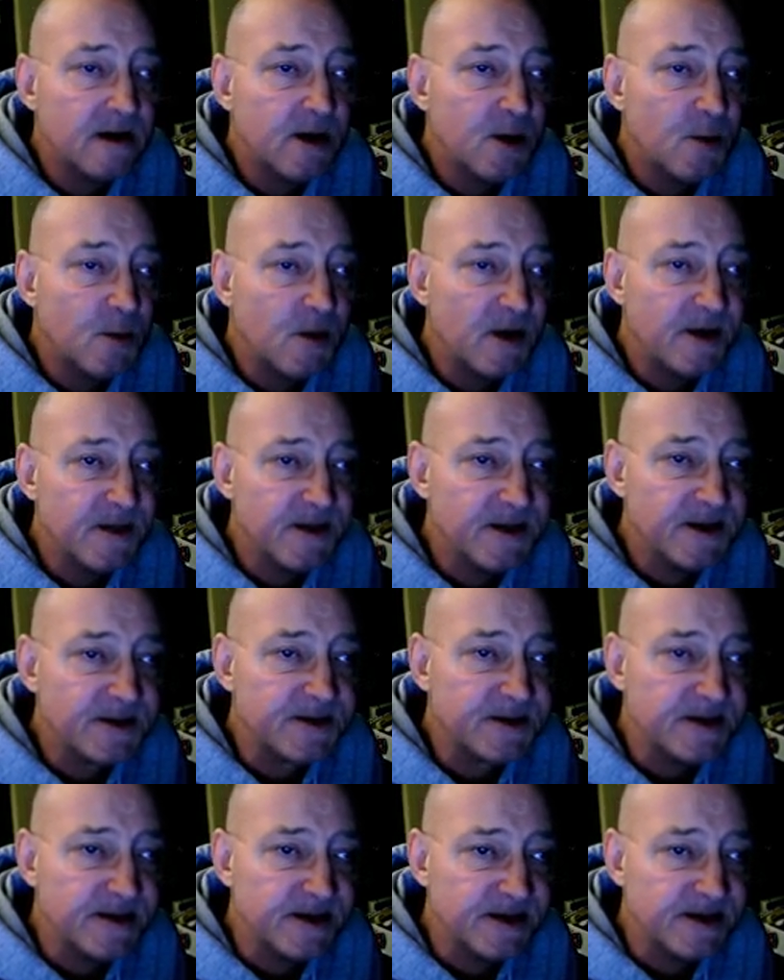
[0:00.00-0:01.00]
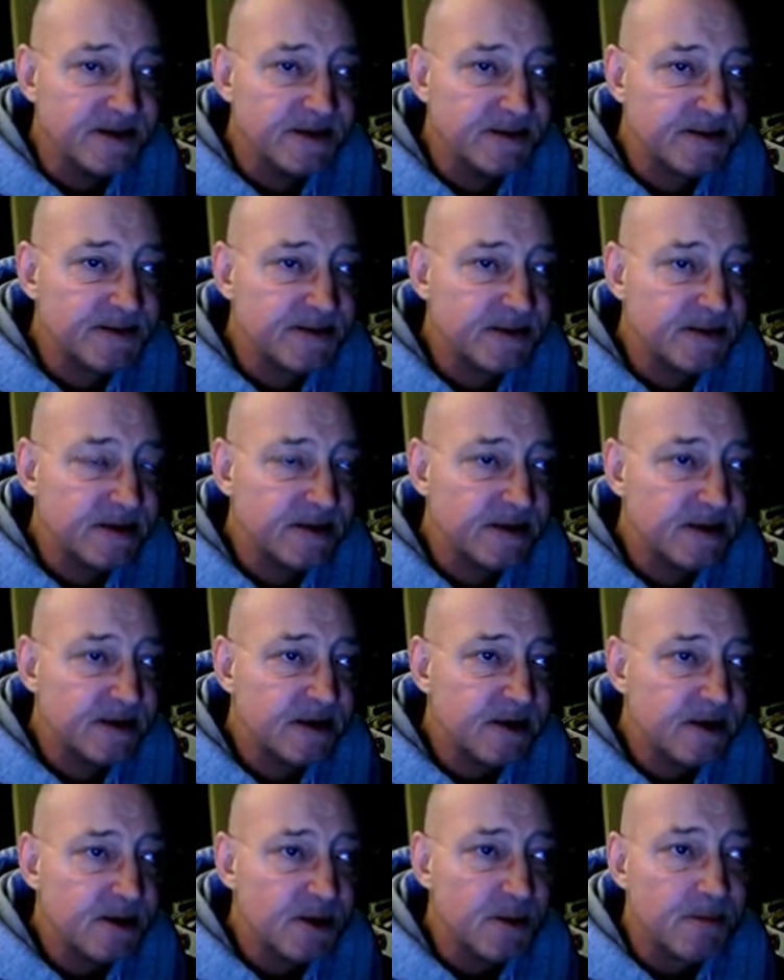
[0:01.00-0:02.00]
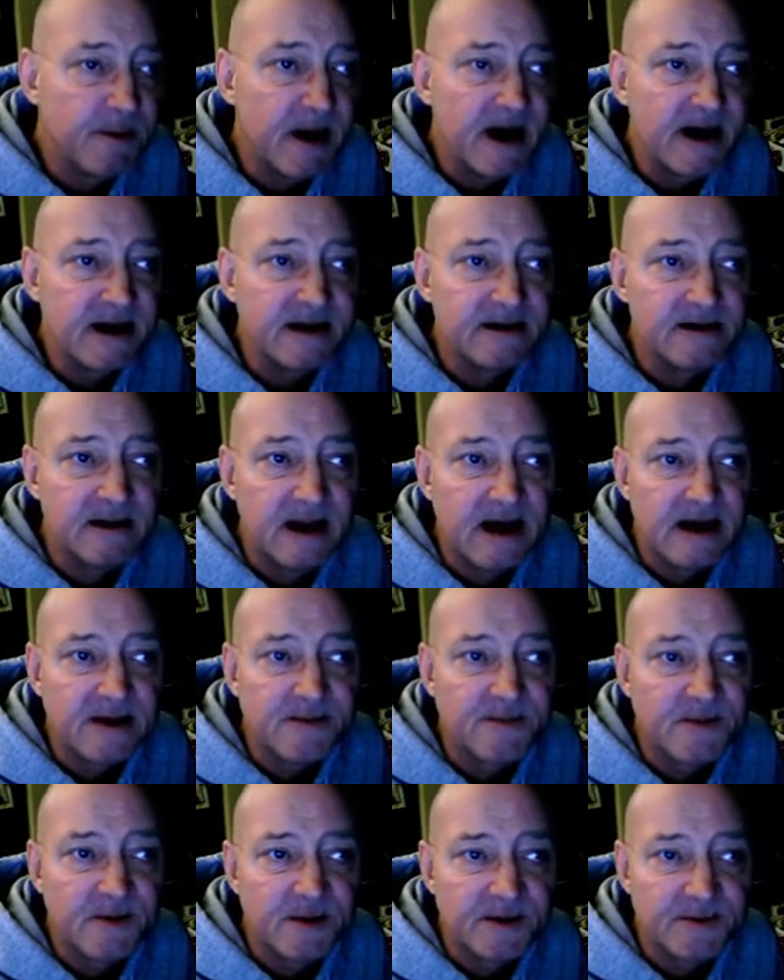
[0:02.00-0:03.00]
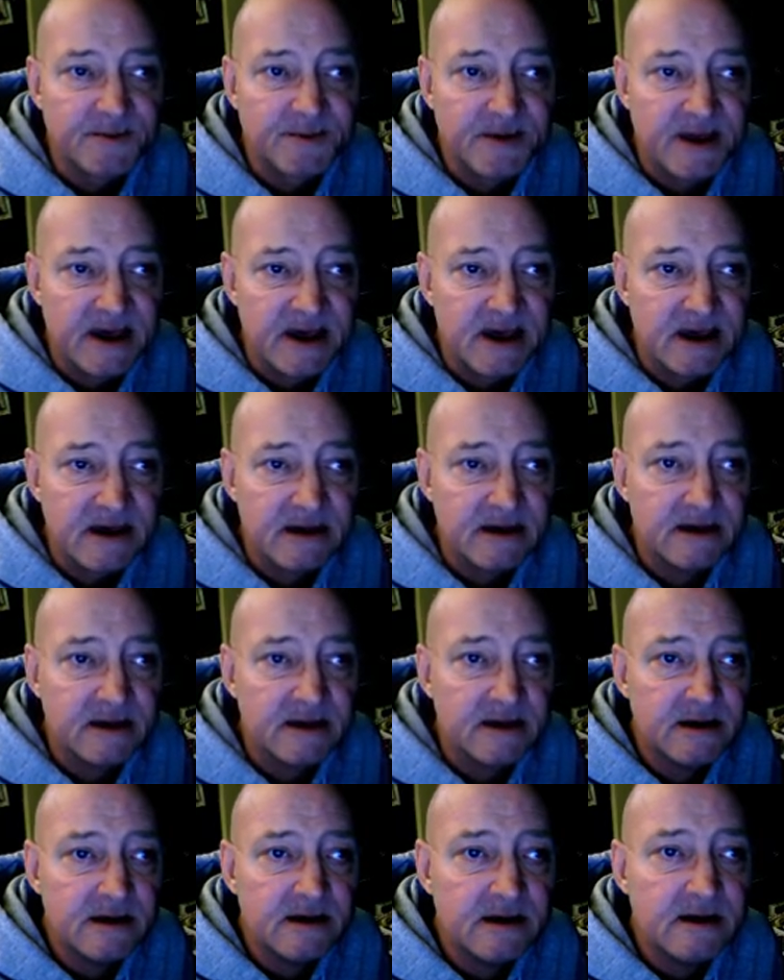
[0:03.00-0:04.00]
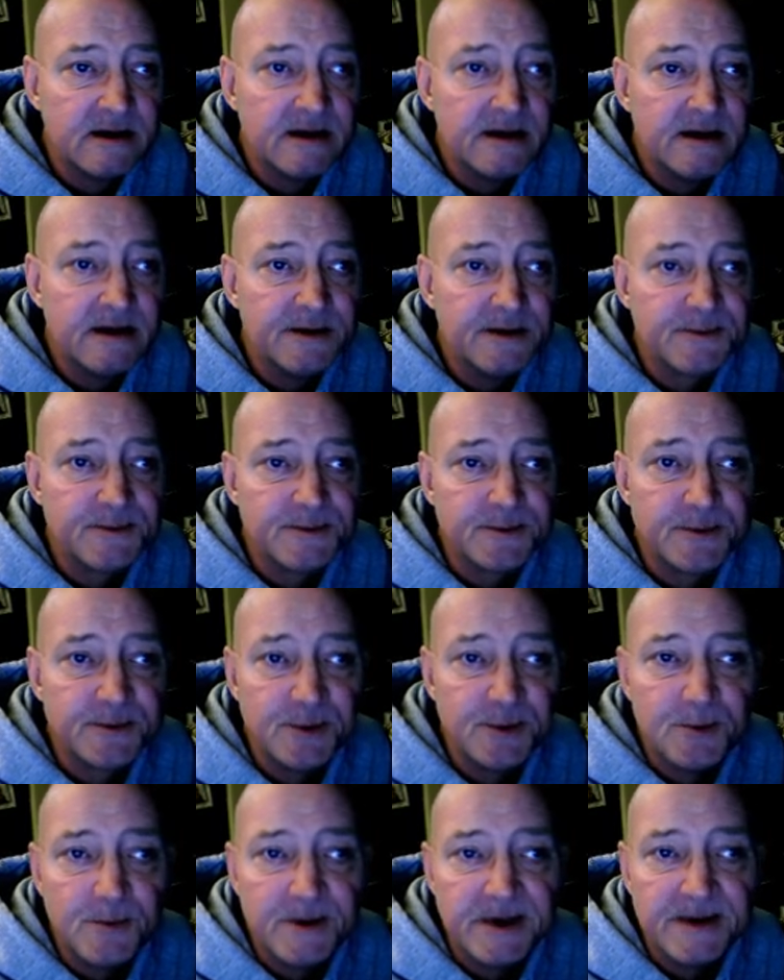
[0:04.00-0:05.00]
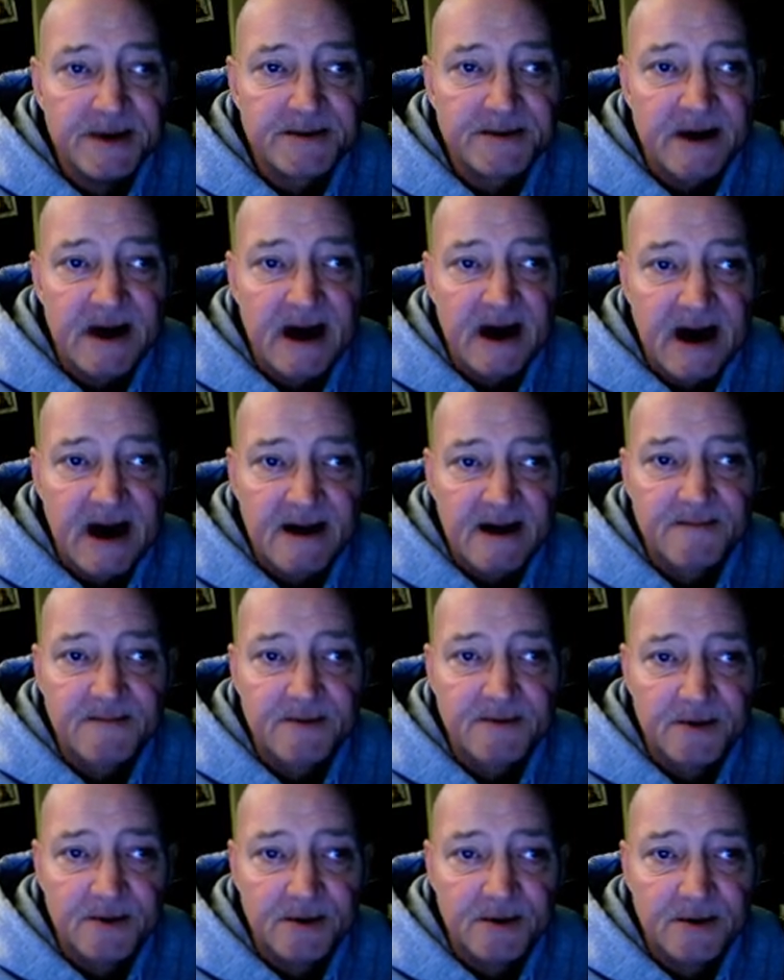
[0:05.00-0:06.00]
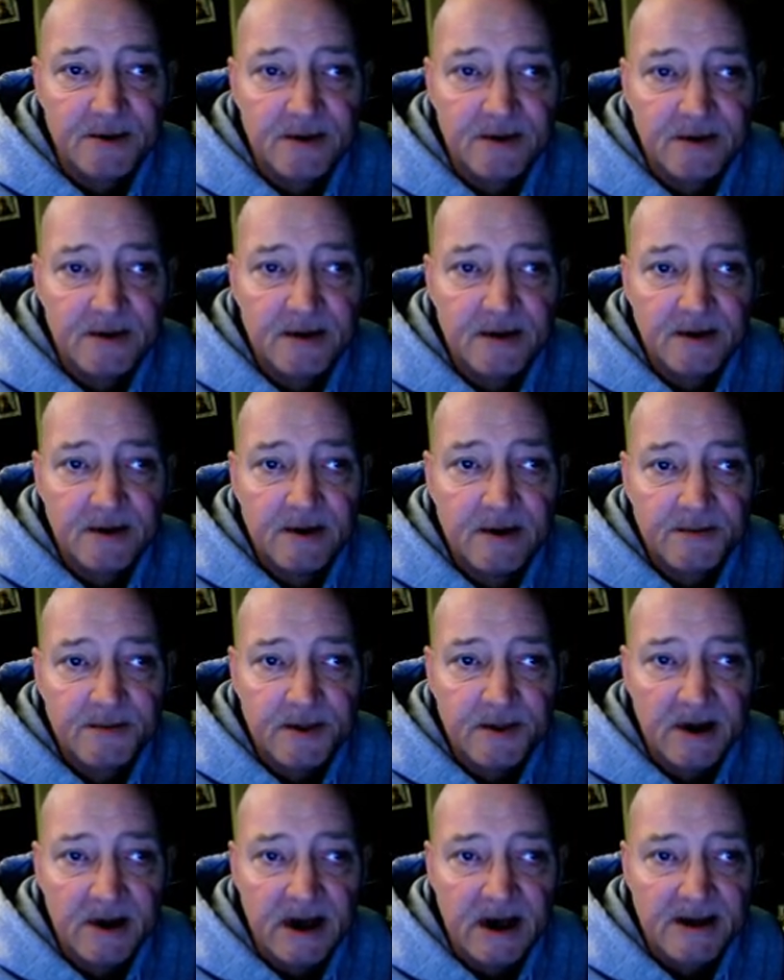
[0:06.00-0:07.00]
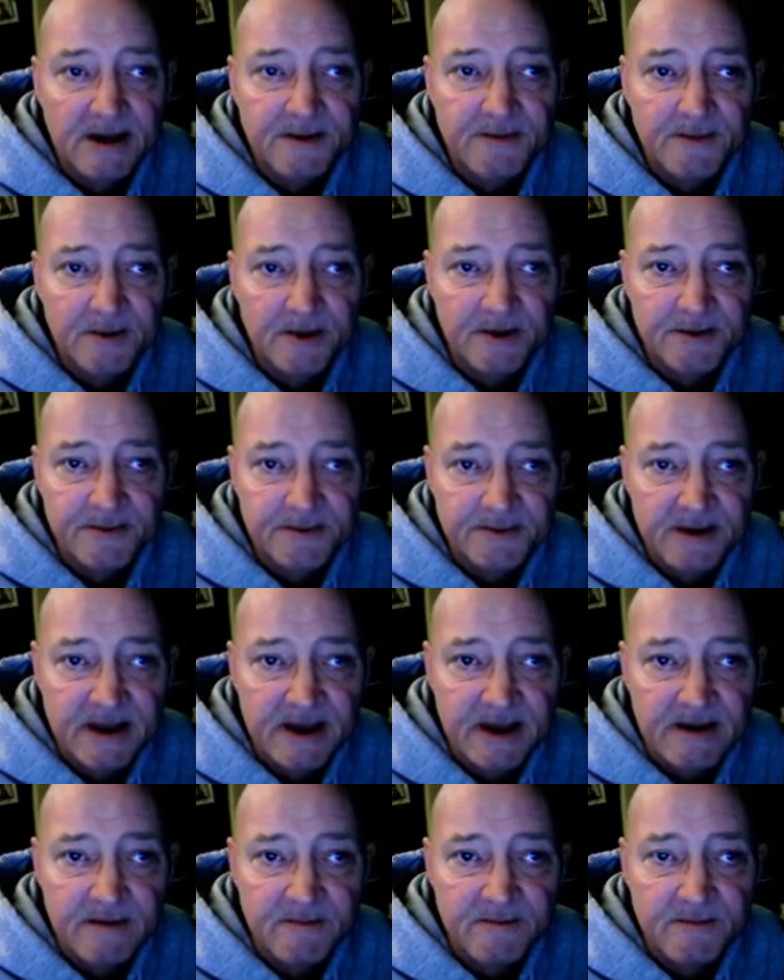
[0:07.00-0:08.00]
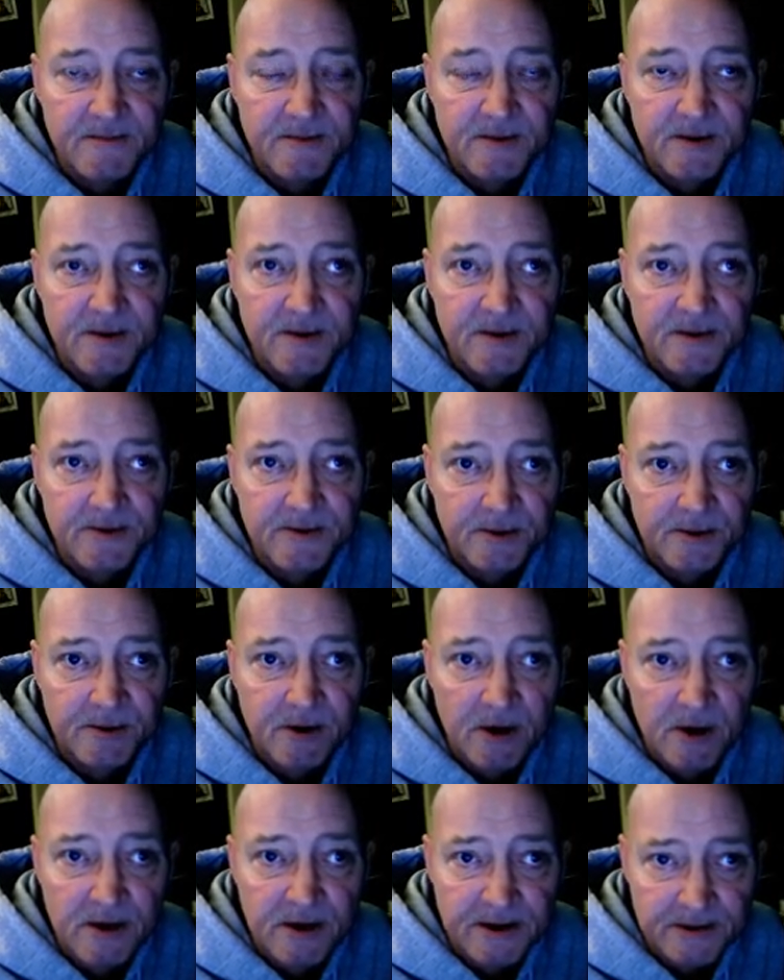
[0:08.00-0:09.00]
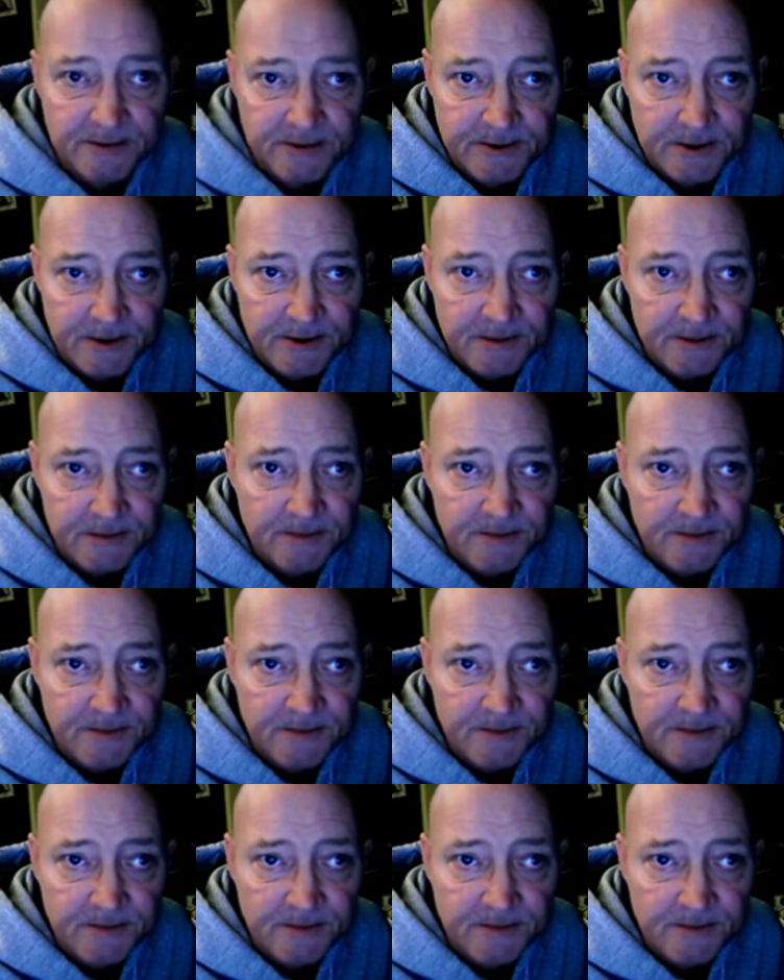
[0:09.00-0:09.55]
What this is, your padded last frost date is two weeks after the last frost date for your growing zone.